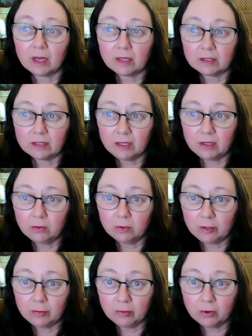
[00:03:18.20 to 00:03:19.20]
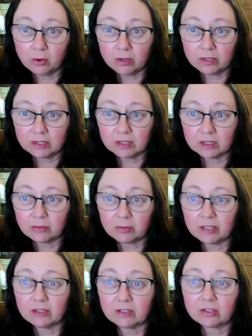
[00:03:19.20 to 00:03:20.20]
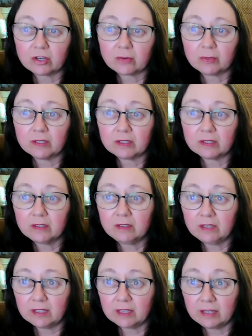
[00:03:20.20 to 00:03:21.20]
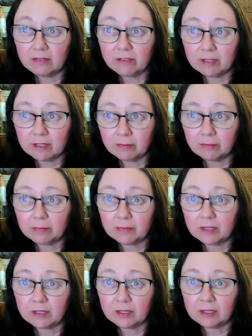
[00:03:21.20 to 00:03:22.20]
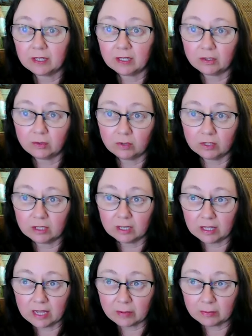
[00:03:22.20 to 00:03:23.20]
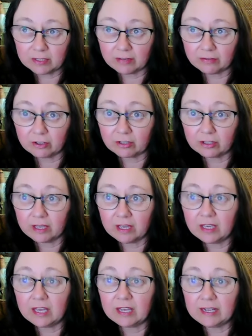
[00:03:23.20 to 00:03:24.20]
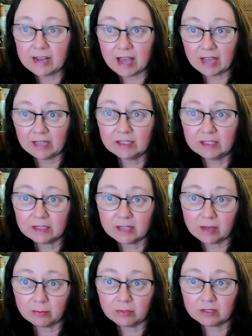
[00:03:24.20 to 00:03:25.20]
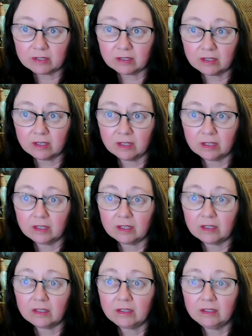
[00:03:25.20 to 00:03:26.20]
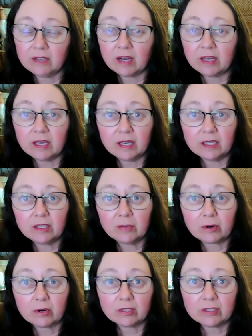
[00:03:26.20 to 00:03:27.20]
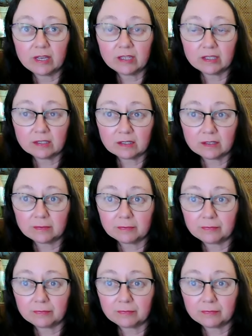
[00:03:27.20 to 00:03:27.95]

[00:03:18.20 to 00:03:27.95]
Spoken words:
as he will be poisoned by the serpent's deadly venom and will collapse after taking 9 steps, dying in the process.